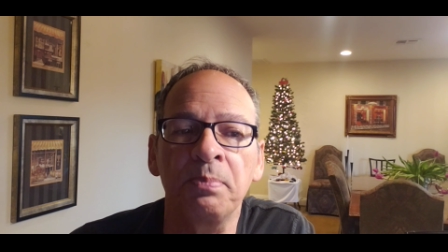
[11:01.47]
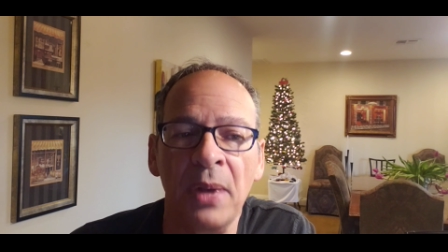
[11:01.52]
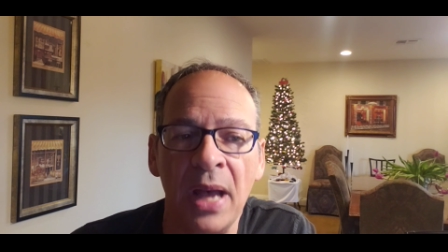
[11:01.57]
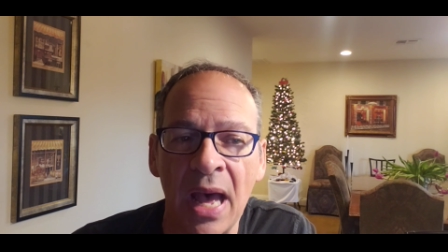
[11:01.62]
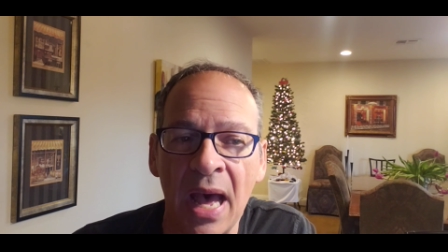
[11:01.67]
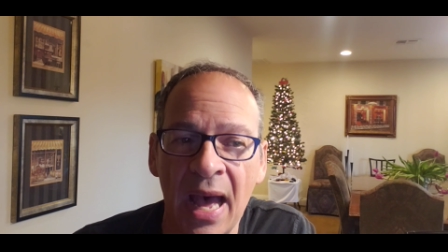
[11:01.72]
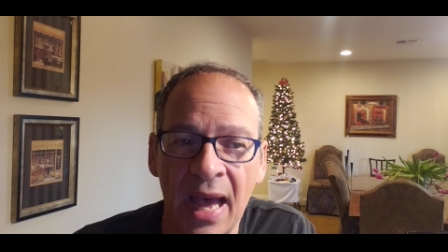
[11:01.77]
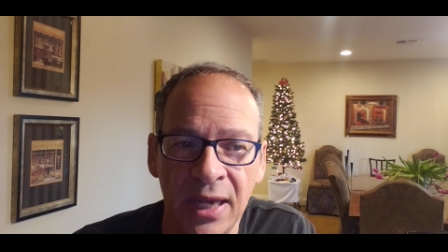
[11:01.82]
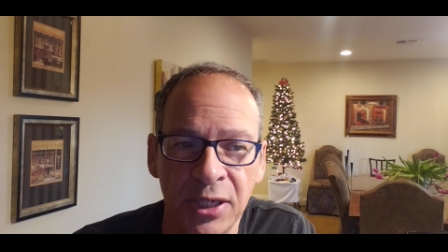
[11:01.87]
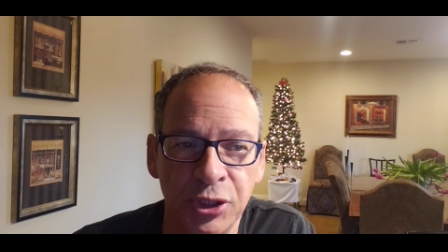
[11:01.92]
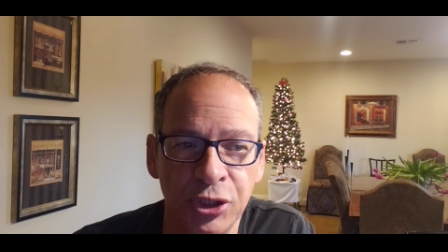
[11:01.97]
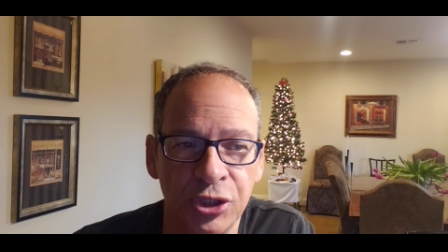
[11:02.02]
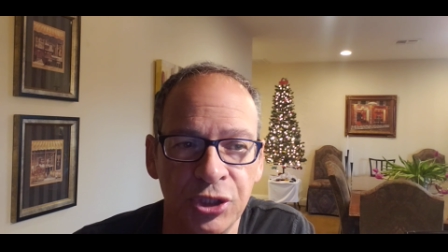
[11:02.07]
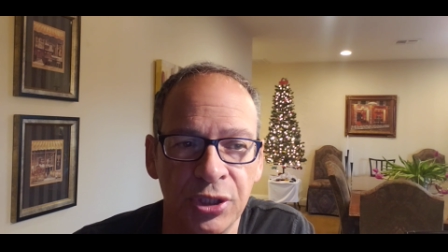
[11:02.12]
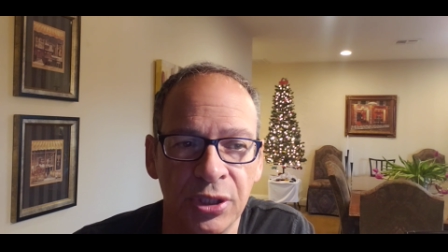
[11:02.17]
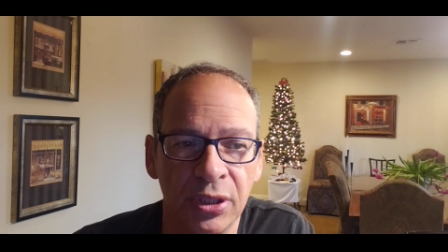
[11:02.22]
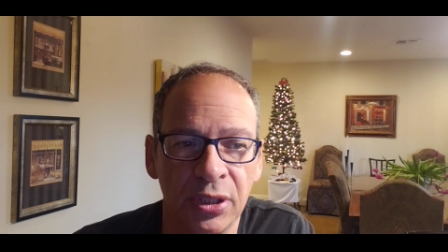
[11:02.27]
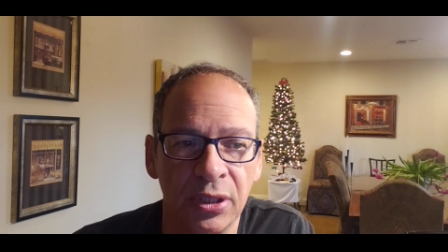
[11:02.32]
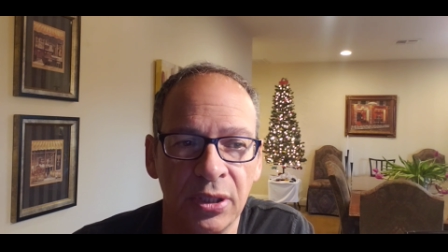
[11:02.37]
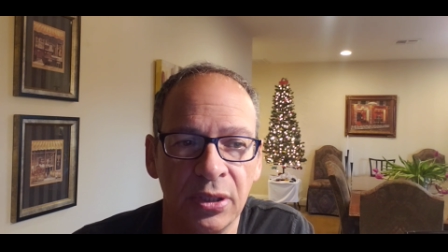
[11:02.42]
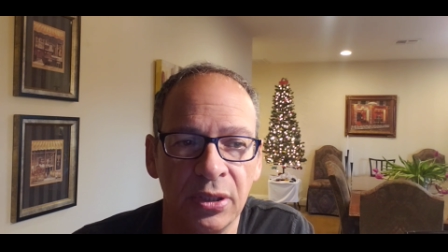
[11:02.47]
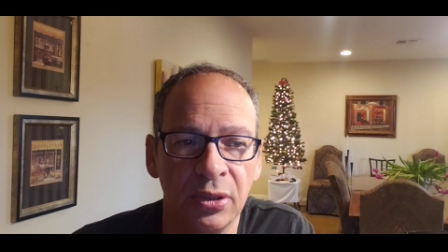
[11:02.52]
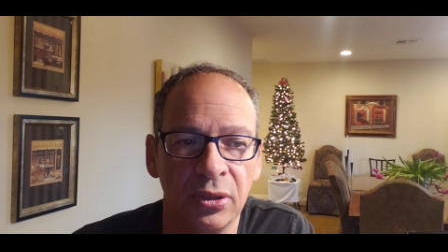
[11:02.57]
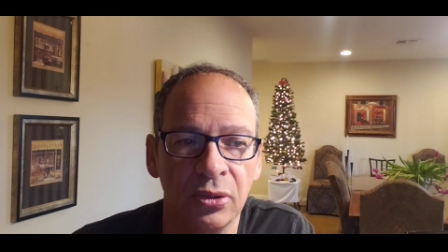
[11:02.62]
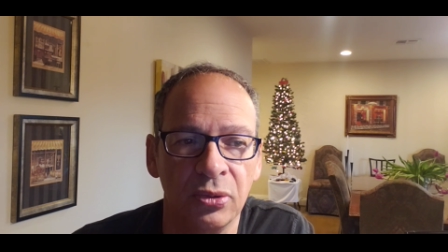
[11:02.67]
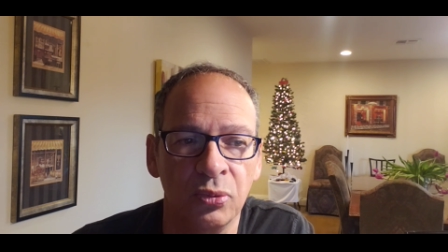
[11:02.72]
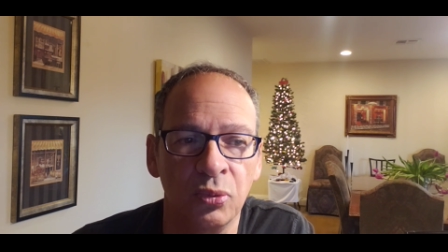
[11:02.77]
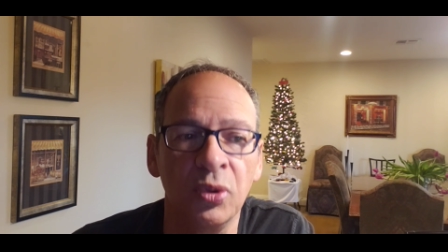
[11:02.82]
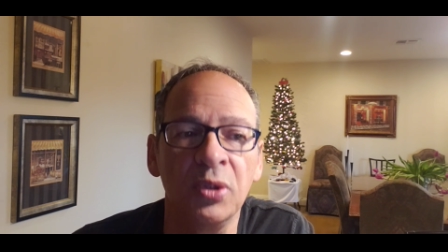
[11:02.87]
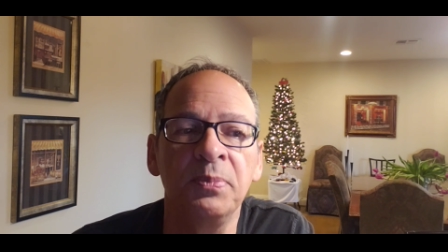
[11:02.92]
posh
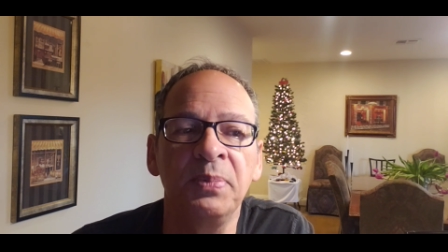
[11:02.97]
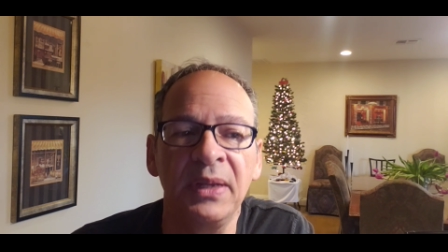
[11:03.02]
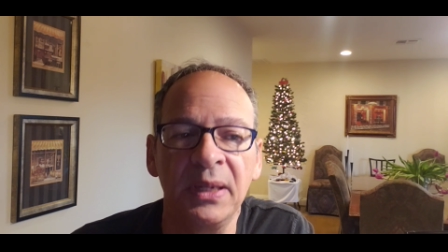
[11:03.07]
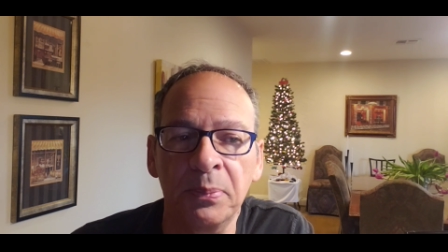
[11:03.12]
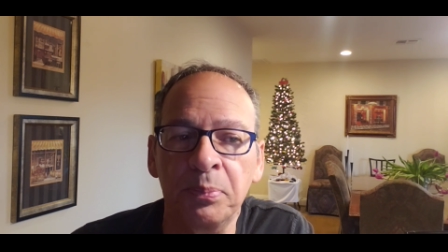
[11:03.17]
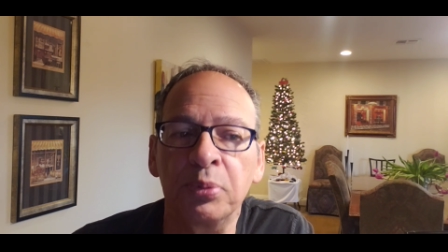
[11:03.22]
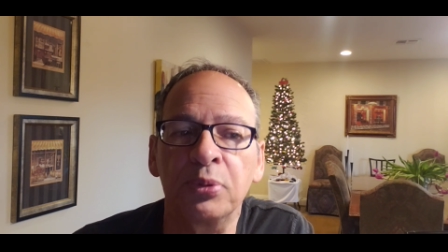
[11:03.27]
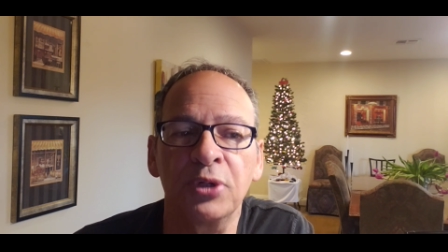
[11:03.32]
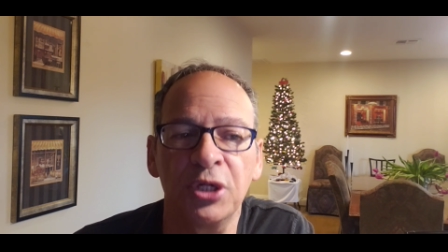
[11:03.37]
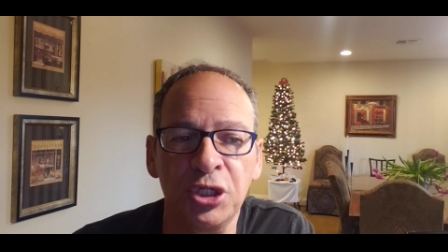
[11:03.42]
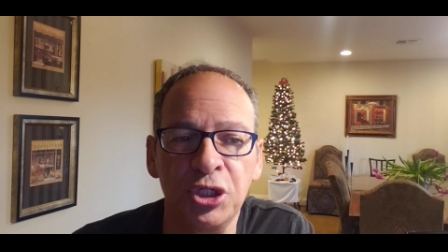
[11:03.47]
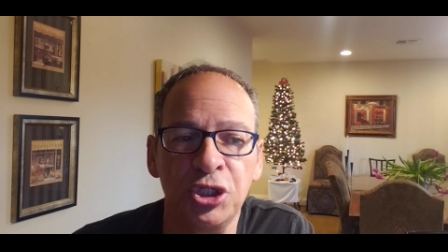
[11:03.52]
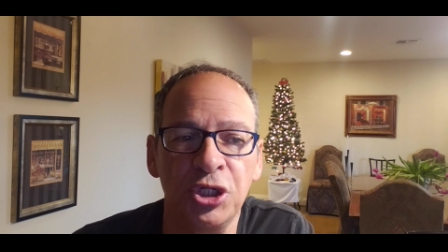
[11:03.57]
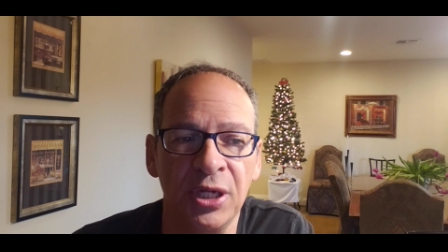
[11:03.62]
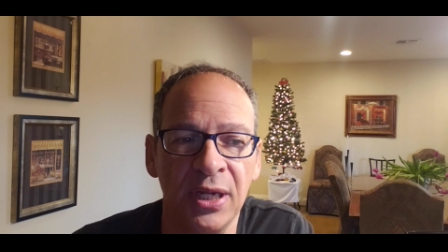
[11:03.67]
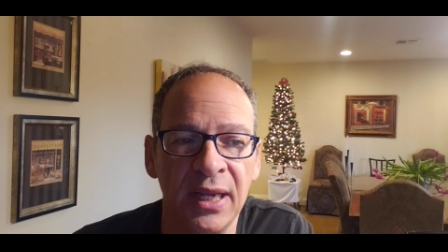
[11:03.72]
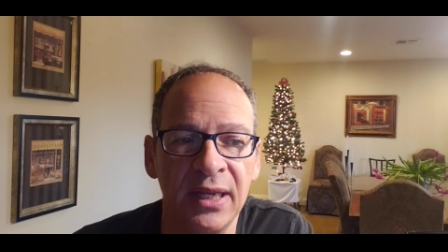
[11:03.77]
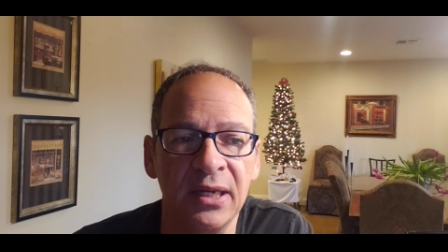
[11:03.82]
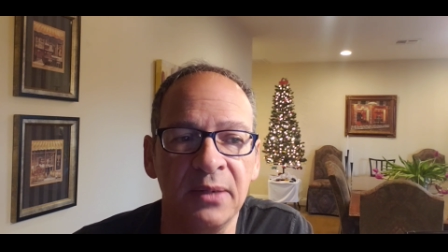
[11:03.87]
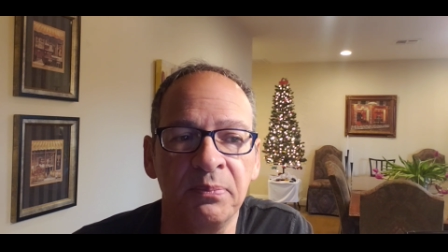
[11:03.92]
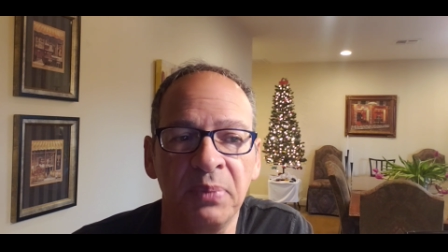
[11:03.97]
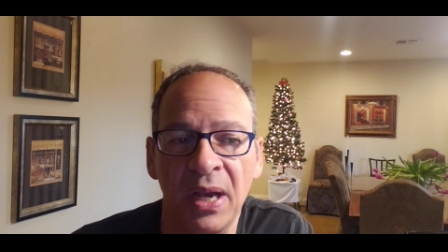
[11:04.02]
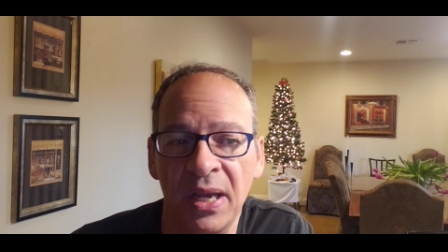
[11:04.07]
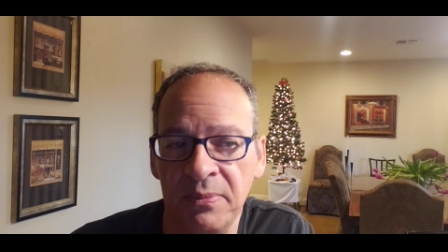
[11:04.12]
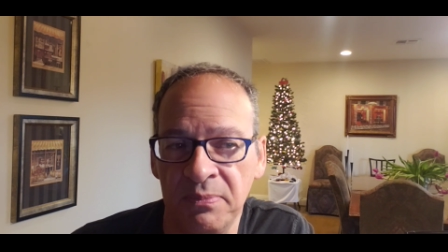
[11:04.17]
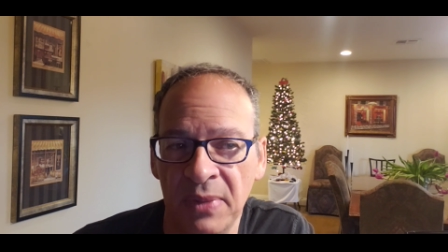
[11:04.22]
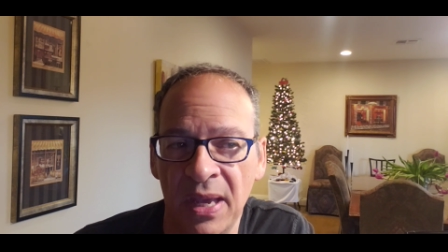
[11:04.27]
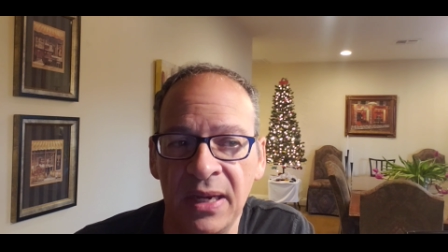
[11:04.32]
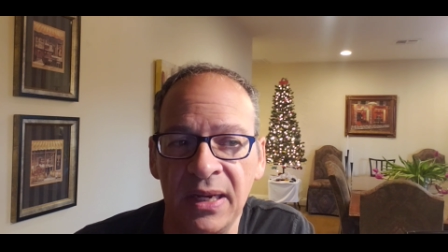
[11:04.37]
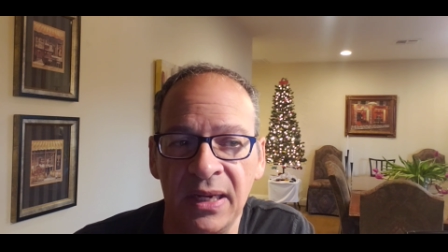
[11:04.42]
would be appreciated by
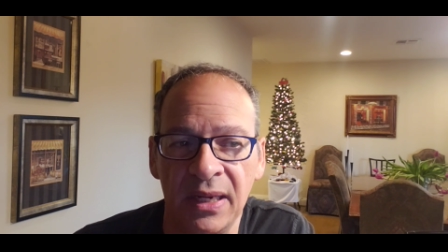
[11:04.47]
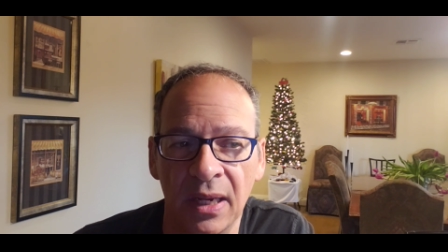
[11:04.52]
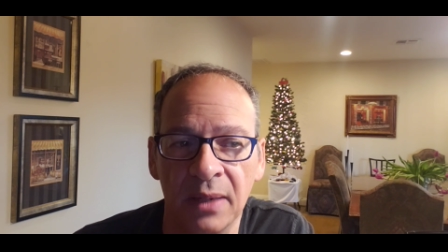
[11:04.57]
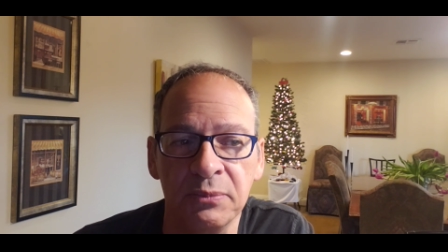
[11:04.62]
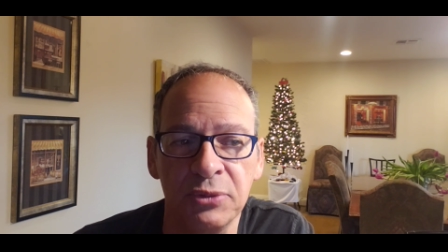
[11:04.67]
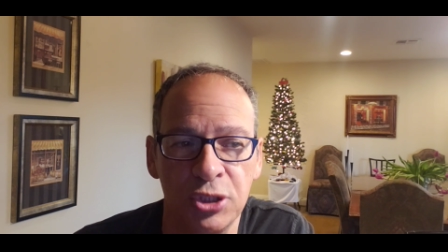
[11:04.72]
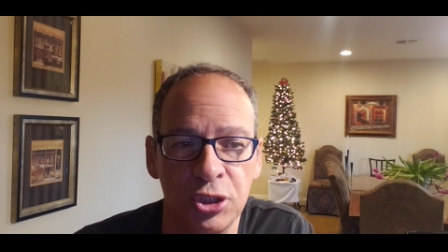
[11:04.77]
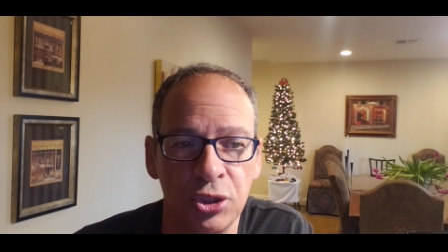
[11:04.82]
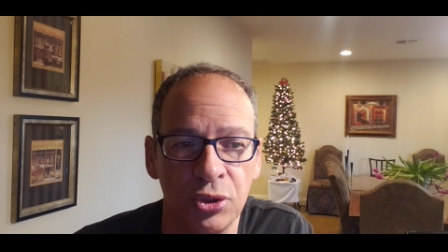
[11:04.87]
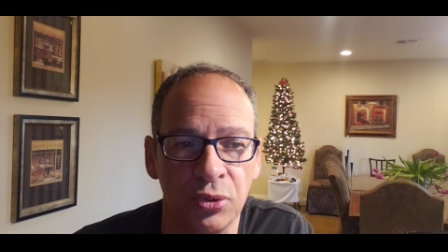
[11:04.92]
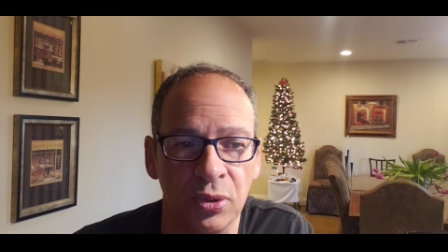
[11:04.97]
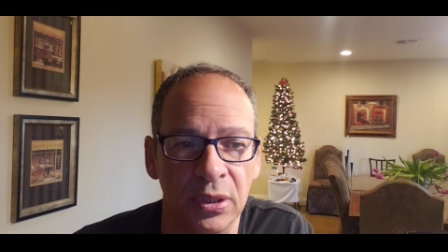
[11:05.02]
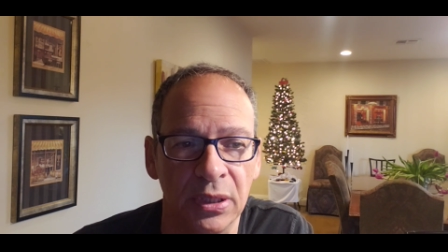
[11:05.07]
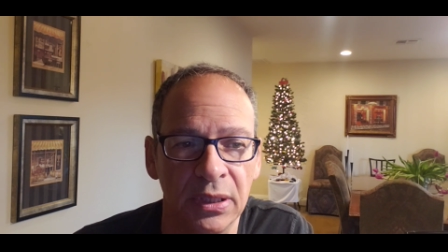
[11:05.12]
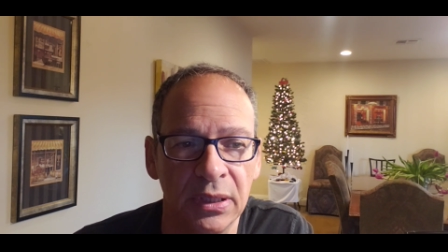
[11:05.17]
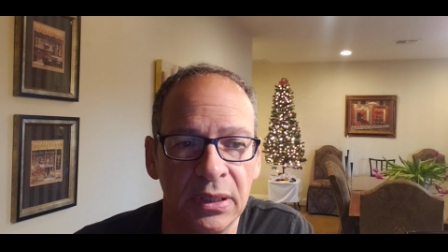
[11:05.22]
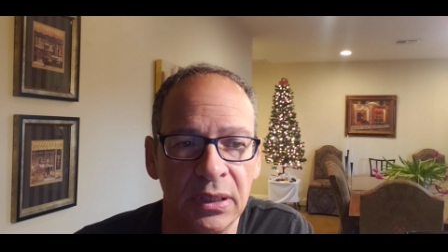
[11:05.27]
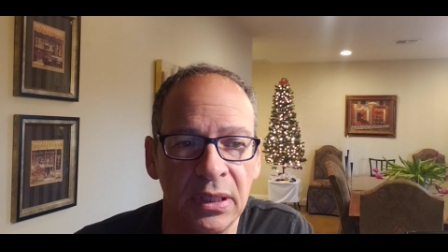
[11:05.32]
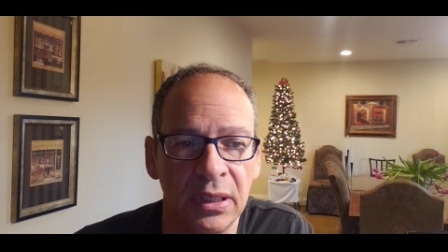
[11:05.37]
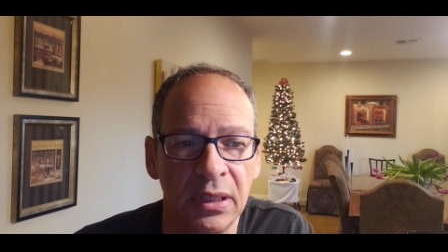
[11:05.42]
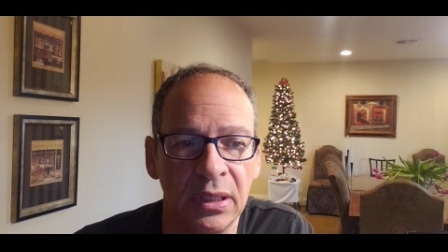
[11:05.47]
many, I'm sure.